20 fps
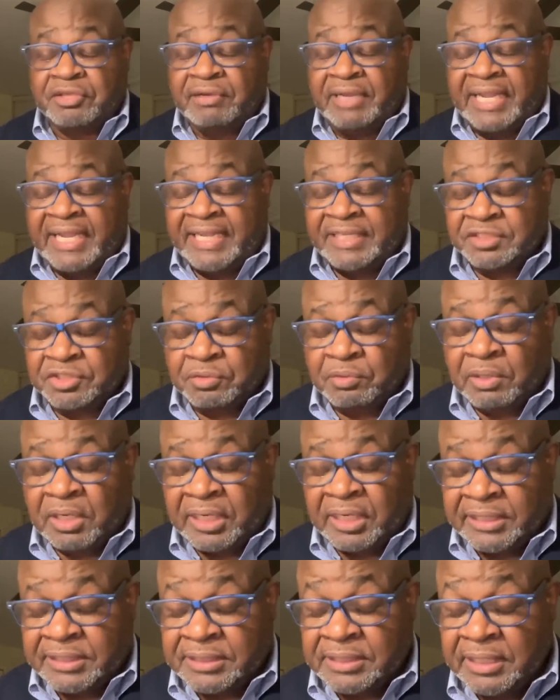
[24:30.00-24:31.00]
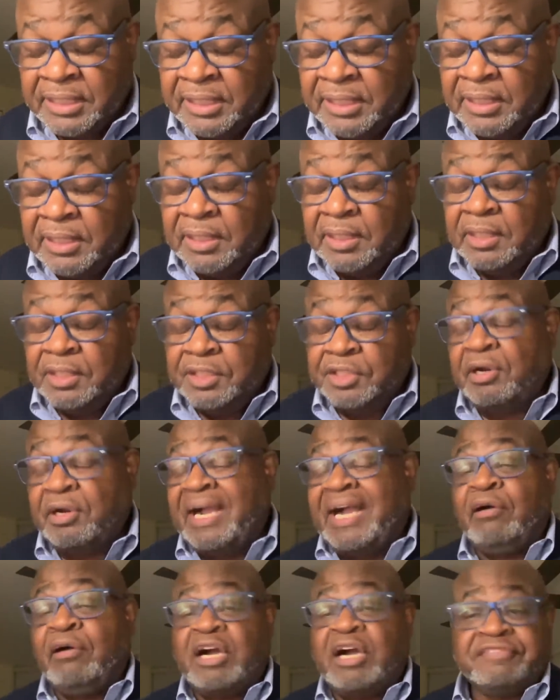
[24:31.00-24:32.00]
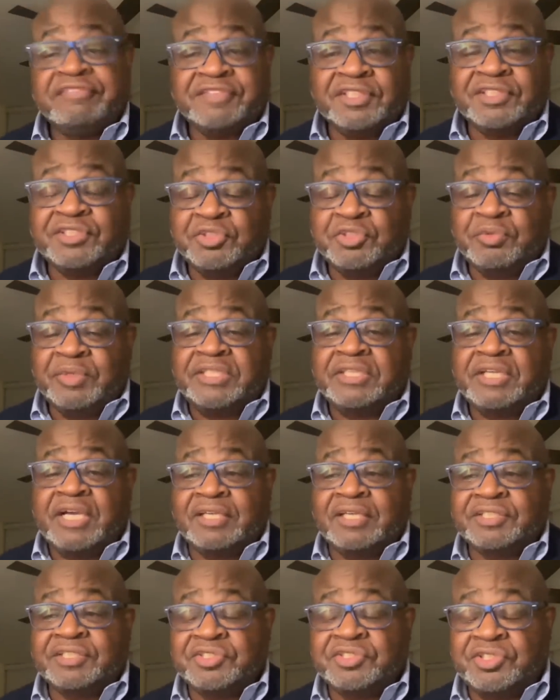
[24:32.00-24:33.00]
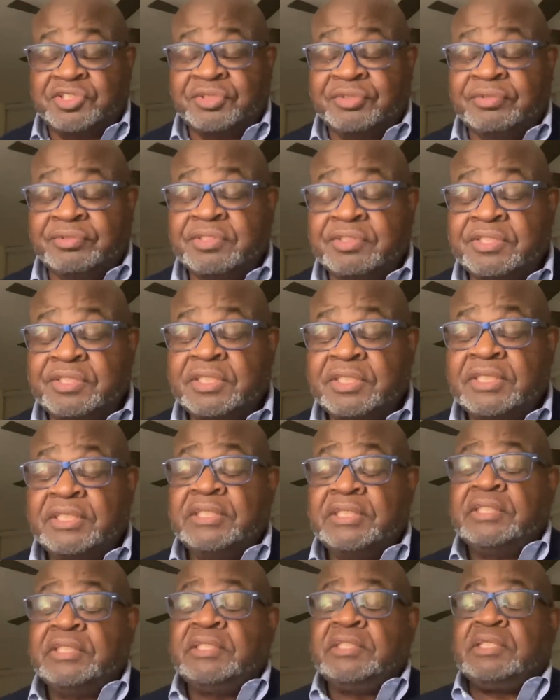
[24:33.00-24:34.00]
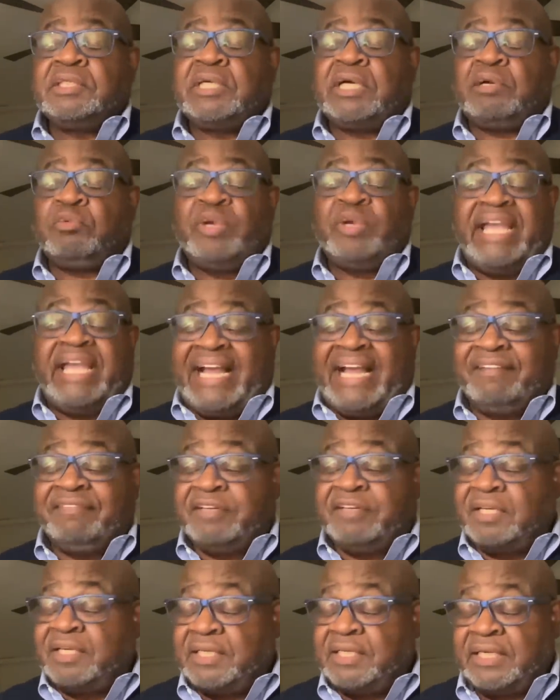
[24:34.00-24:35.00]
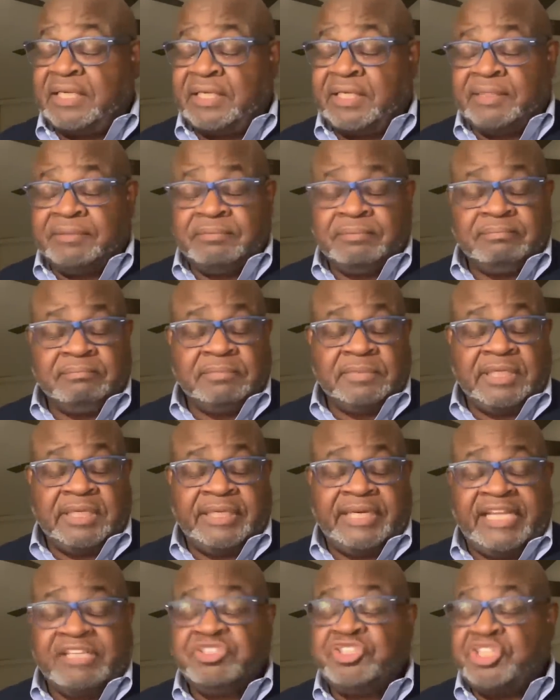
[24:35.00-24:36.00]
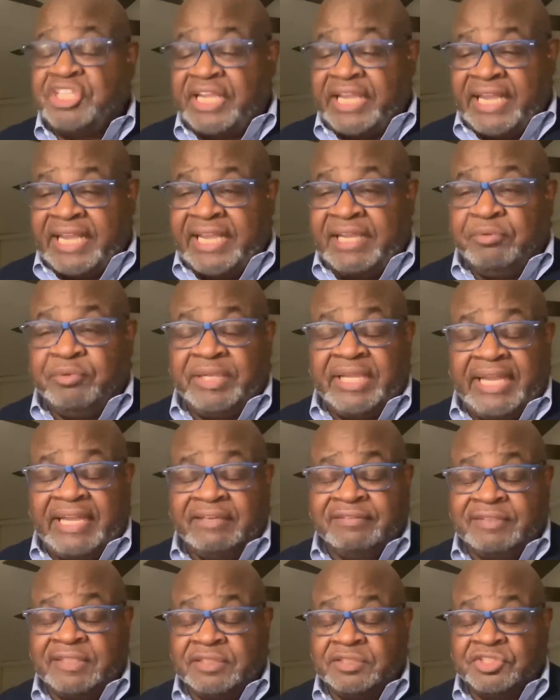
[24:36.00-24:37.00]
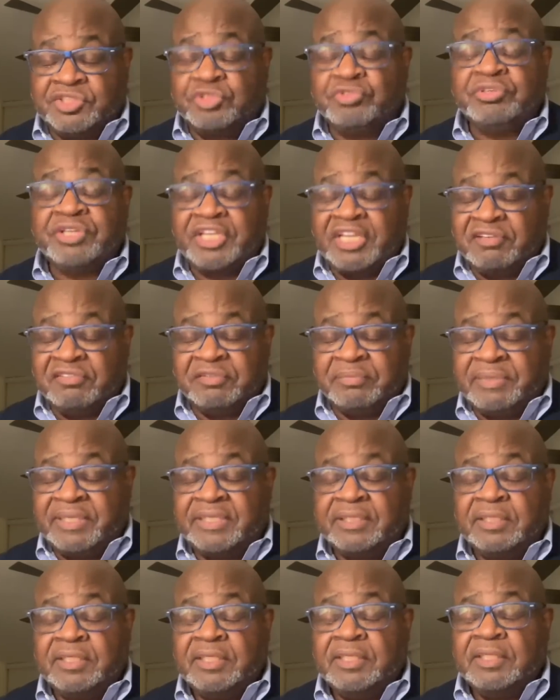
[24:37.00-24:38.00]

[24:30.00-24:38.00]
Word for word: you asked was, you know, how often do we talk to students? Uh, we have a, a, an SGA, we have a student government.